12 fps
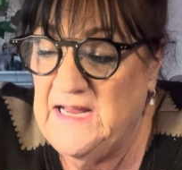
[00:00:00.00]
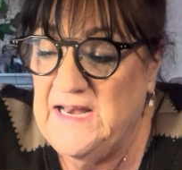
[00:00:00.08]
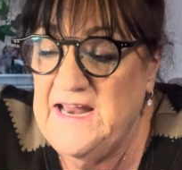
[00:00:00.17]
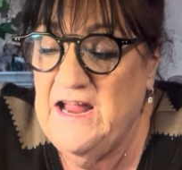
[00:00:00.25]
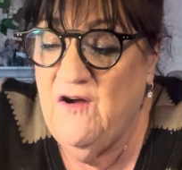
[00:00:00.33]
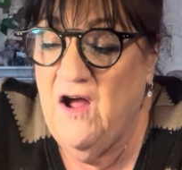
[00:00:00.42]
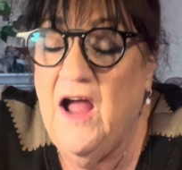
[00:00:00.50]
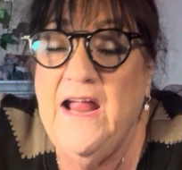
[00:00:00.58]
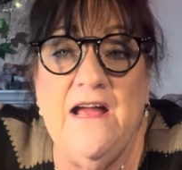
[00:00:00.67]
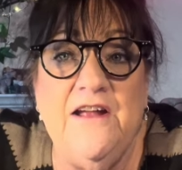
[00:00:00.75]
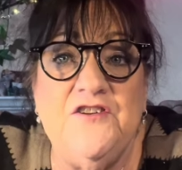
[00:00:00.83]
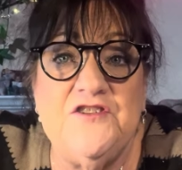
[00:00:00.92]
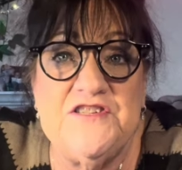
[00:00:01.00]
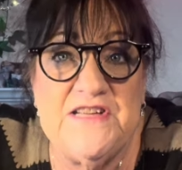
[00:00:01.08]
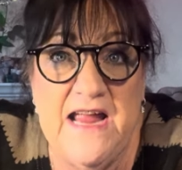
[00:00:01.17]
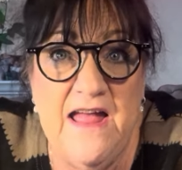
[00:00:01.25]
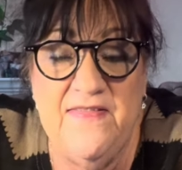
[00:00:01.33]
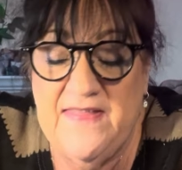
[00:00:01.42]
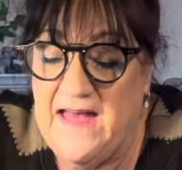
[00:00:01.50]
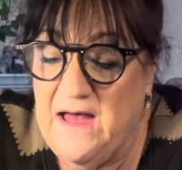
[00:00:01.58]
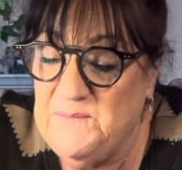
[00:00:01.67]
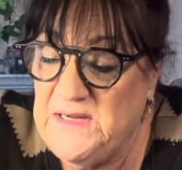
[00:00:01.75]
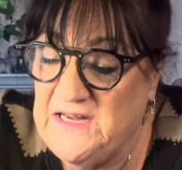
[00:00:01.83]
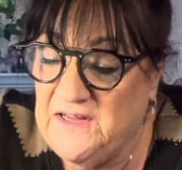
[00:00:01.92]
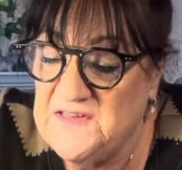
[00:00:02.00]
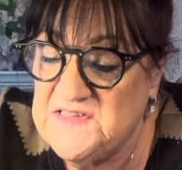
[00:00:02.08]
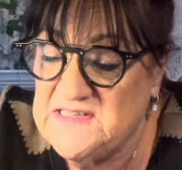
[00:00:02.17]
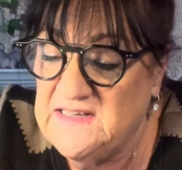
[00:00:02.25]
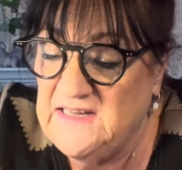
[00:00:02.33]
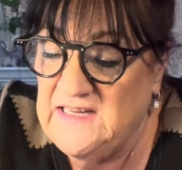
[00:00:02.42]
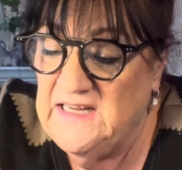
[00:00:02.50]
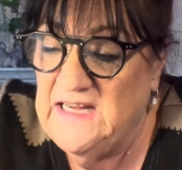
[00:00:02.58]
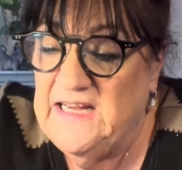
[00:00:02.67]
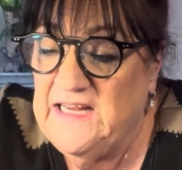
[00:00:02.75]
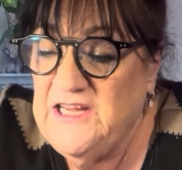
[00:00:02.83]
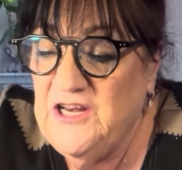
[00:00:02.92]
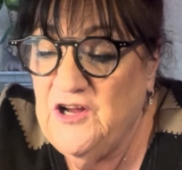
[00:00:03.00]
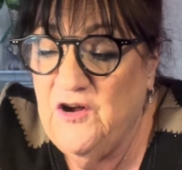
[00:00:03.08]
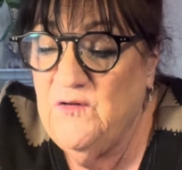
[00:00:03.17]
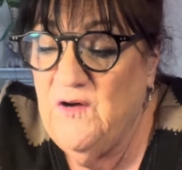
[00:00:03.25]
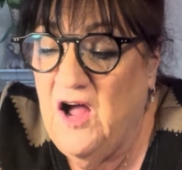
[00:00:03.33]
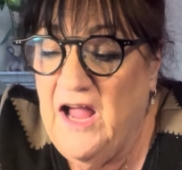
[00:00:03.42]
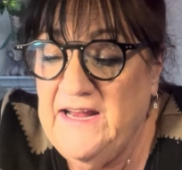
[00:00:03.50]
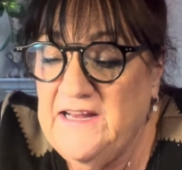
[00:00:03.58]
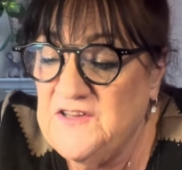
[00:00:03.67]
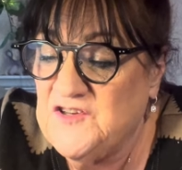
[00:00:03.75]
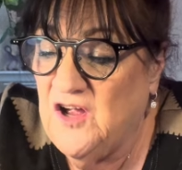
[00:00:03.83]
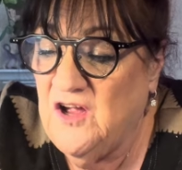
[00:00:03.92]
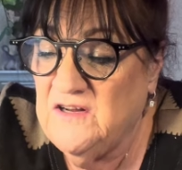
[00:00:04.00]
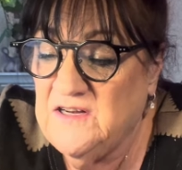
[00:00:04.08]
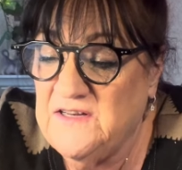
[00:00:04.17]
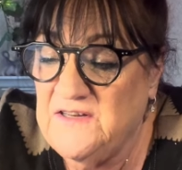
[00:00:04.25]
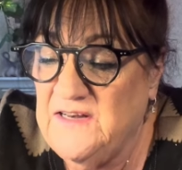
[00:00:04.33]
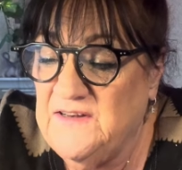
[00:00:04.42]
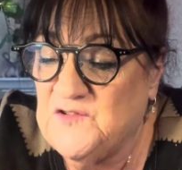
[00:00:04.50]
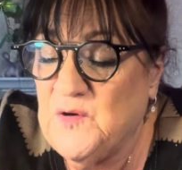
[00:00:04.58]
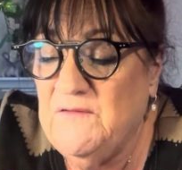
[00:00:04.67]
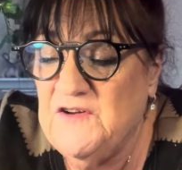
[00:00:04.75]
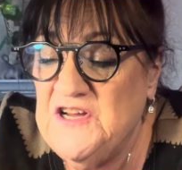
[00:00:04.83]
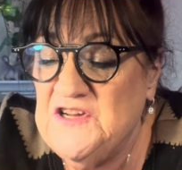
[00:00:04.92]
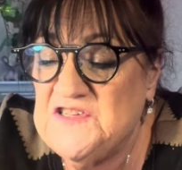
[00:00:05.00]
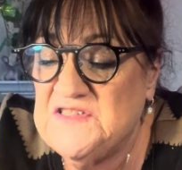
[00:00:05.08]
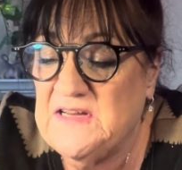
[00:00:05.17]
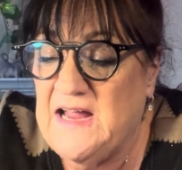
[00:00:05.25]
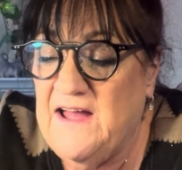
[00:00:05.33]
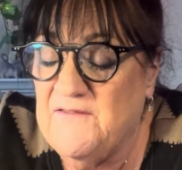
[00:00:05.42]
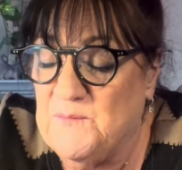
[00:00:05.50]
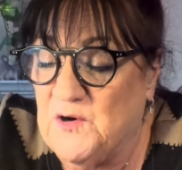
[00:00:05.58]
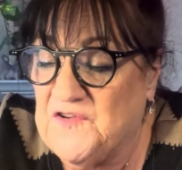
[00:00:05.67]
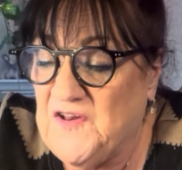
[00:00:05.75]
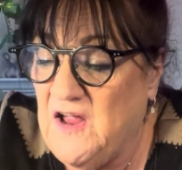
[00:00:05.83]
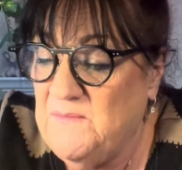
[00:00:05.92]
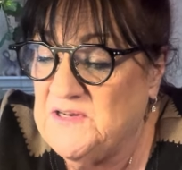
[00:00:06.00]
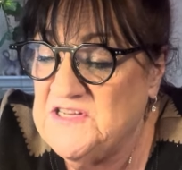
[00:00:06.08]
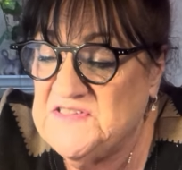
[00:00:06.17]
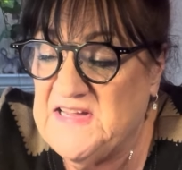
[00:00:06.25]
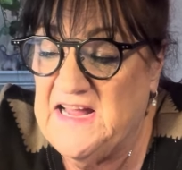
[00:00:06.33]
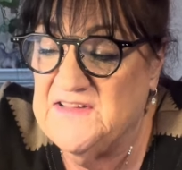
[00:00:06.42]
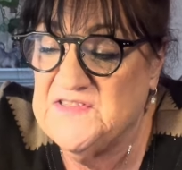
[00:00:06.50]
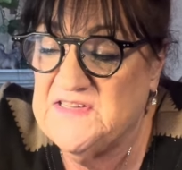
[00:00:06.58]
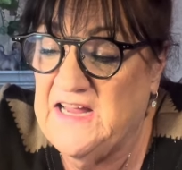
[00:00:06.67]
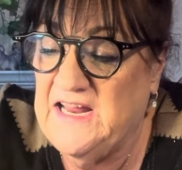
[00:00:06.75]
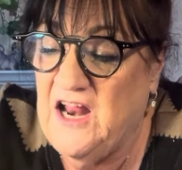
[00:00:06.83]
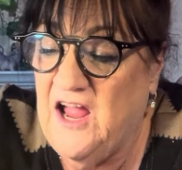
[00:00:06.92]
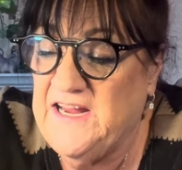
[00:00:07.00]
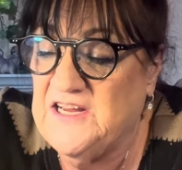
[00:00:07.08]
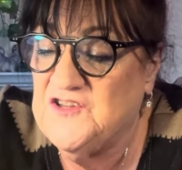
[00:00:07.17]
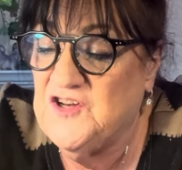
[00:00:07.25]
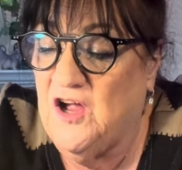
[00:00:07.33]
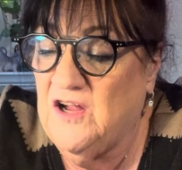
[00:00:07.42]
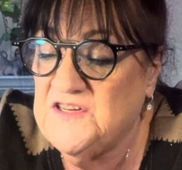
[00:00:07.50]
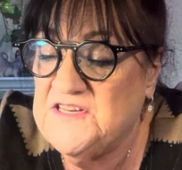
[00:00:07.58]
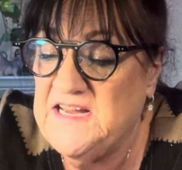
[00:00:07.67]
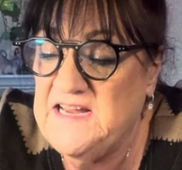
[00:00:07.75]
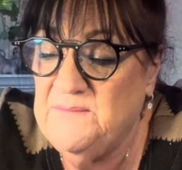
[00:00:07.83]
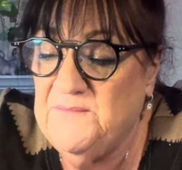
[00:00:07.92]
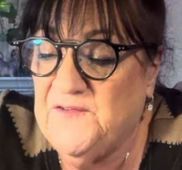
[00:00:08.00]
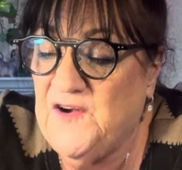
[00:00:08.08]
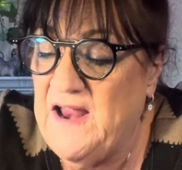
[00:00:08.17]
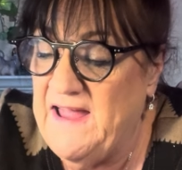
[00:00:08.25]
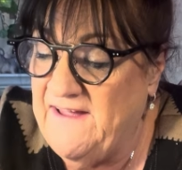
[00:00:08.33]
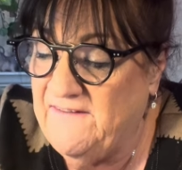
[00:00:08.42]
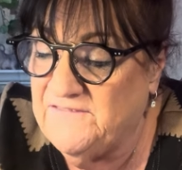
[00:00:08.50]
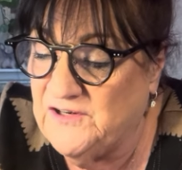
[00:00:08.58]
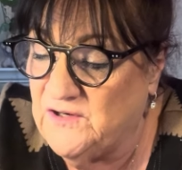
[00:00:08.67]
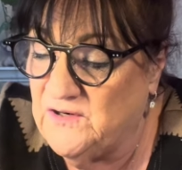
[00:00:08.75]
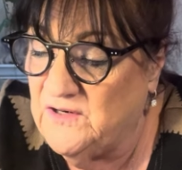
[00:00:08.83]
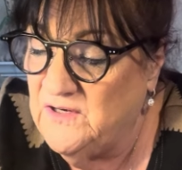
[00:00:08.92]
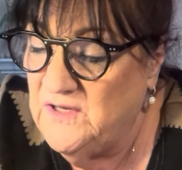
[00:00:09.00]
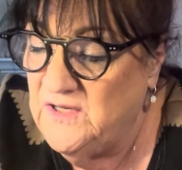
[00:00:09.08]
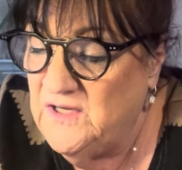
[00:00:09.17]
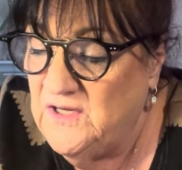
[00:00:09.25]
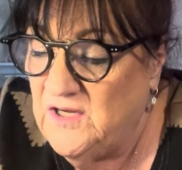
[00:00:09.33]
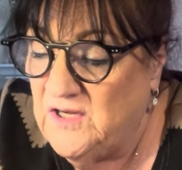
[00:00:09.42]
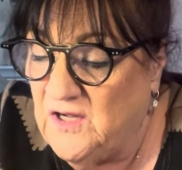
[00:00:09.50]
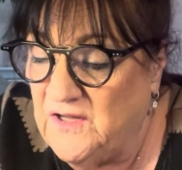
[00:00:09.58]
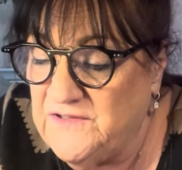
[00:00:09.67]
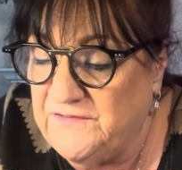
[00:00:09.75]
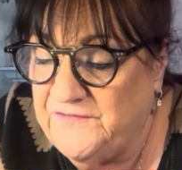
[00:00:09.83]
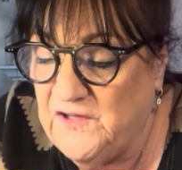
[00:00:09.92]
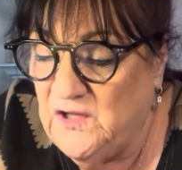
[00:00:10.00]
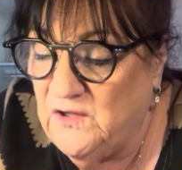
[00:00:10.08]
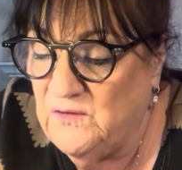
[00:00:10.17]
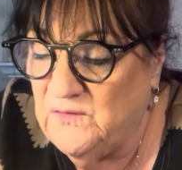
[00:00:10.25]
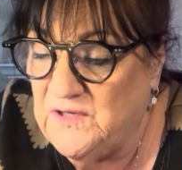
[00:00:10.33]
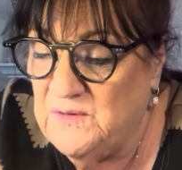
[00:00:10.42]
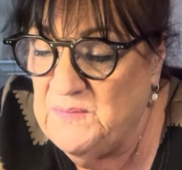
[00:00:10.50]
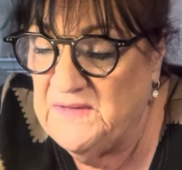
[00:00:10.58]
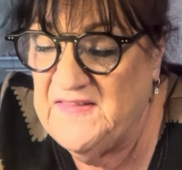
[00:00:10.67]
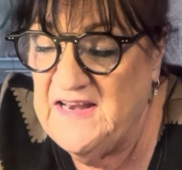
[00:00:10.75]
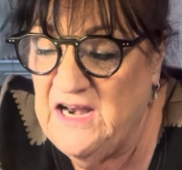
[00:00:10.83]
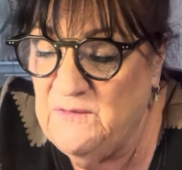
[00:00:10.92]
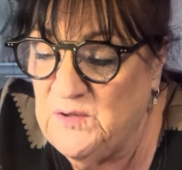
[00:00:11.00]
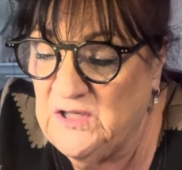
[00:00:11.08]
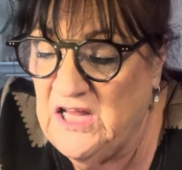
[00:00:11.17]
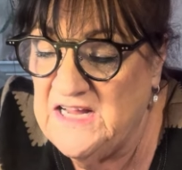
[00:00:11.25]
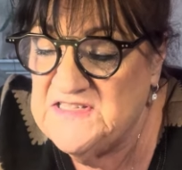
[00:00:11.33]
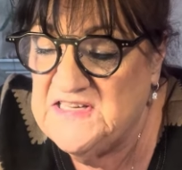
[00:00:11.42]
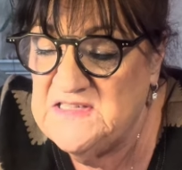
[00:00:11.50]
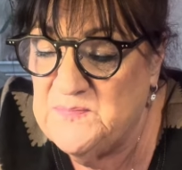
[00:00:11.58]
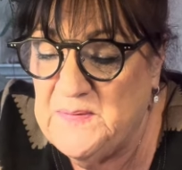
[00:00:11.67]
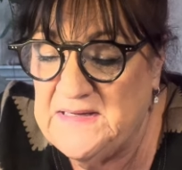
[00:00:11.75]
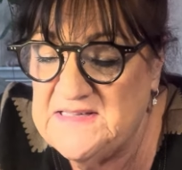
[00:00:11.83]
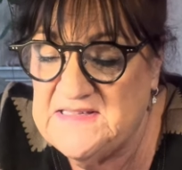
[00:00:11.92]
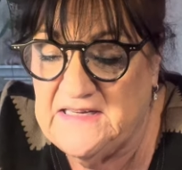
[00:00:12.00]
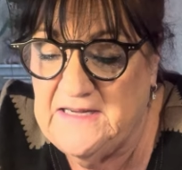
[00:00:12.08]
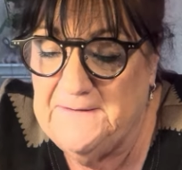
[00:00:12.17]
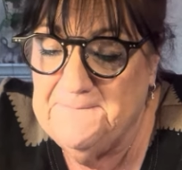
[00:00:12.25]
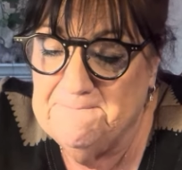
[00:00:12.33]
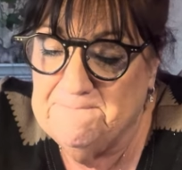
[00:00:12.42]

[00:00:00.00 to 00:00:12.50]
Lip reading: Now, I understand that because, you know, I could talk. Trevor used to have more time on his hands, and I could talk to him forever on the phone. But then I realized he's busy.